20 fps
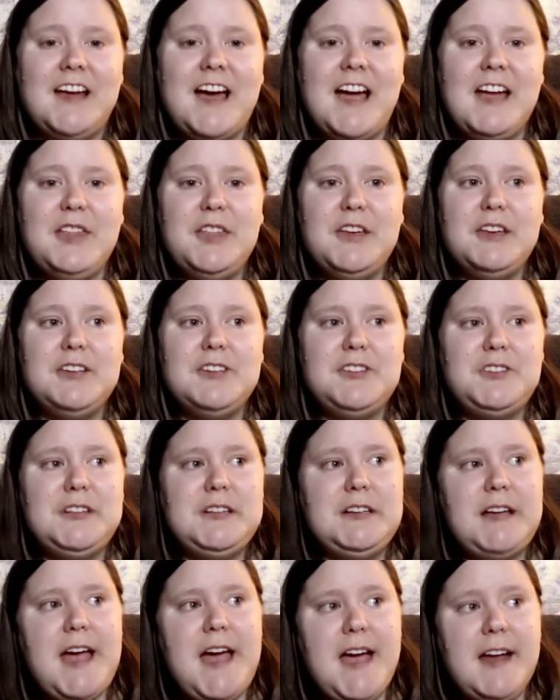I think
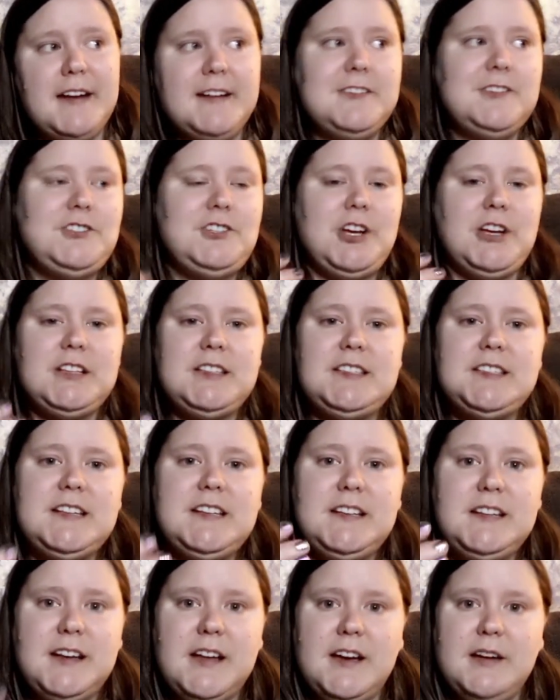she added just
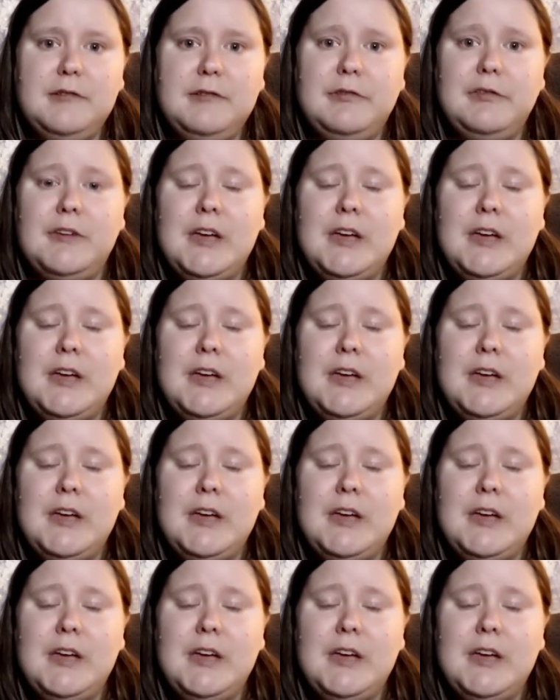enough